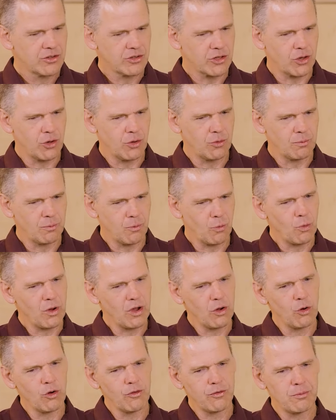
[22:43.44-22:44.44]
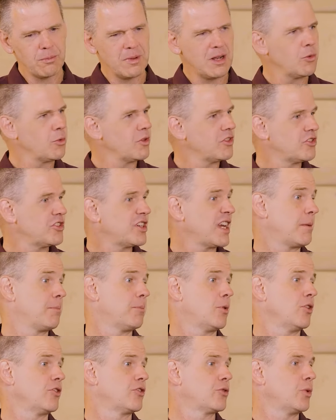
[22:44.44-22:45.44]
So we're all familiar with
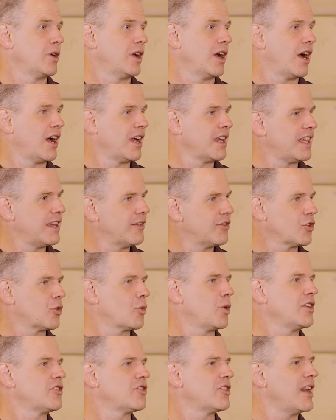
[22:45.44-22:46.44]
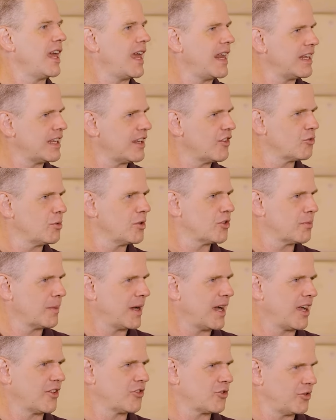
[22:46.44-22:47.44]
chatbots, where I give it a question and it gives me
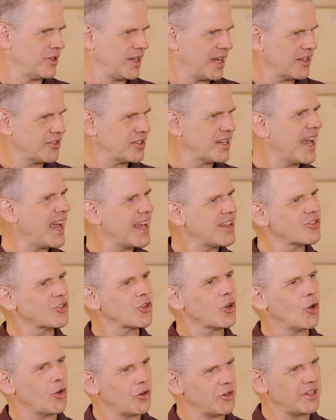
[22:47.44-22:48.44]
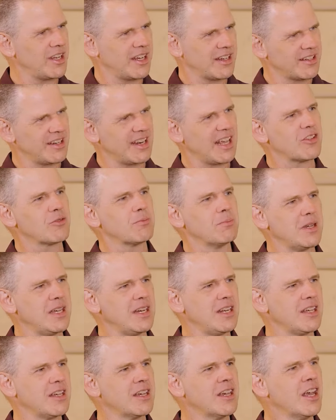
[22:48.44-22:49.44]
some answer. And the answer has context. It has
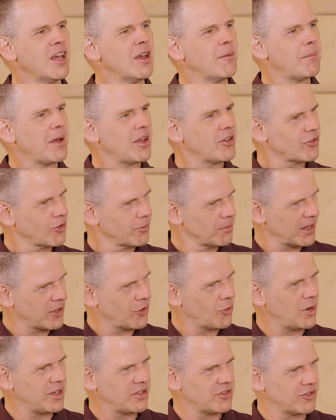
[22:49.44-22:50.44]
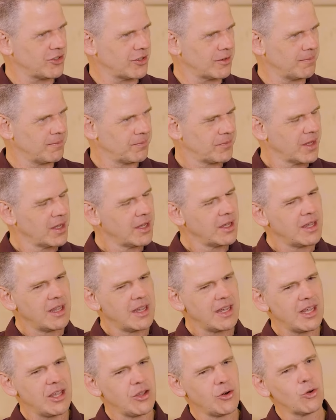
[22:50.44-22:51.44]
meaning based on my question.
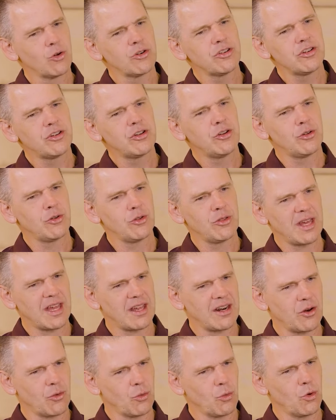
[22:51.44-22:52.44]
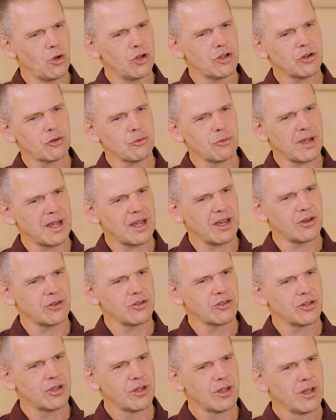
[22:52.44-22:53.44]
In order to do that and work
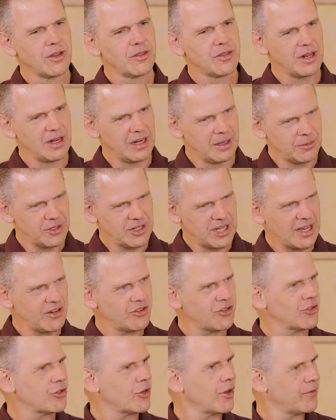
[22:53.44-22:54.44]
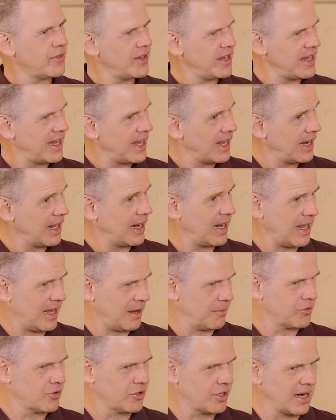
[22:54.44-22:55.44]
around the limitations of the
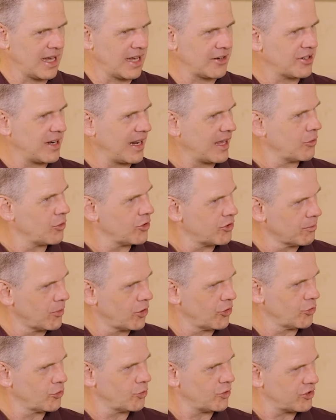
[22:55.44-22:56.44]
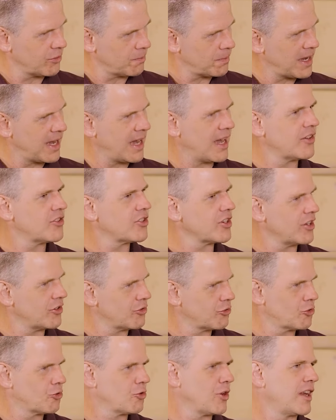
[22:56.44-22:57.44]
LLMs, the large language models which are parsing
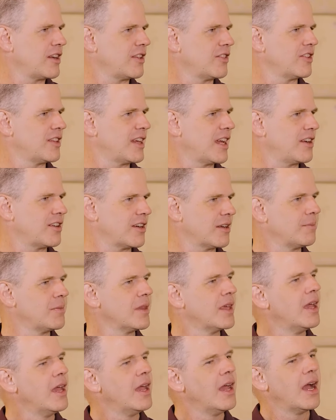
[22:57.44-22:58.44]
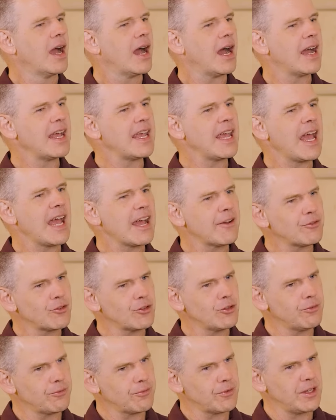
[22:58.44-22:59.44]
and creating the data, I
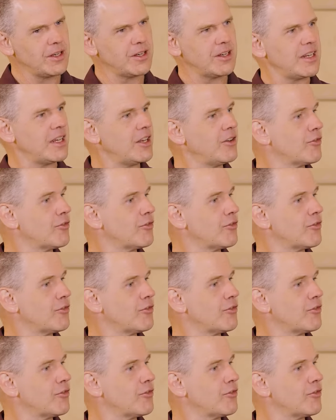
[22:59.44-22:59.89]
have to feed it